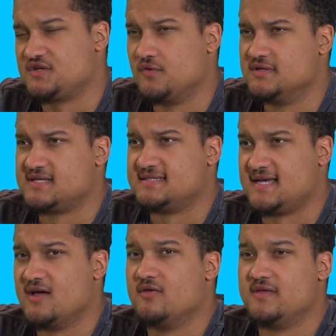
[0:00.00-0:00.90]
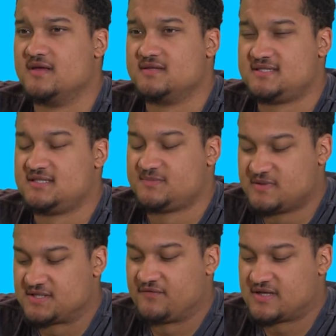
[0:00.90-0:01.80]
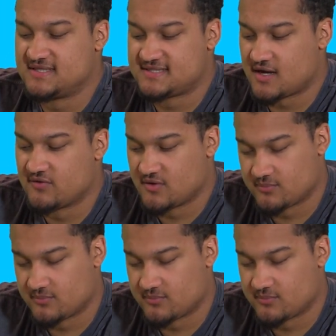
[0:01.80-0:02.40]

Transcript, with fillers: stores that tell the specifically tell their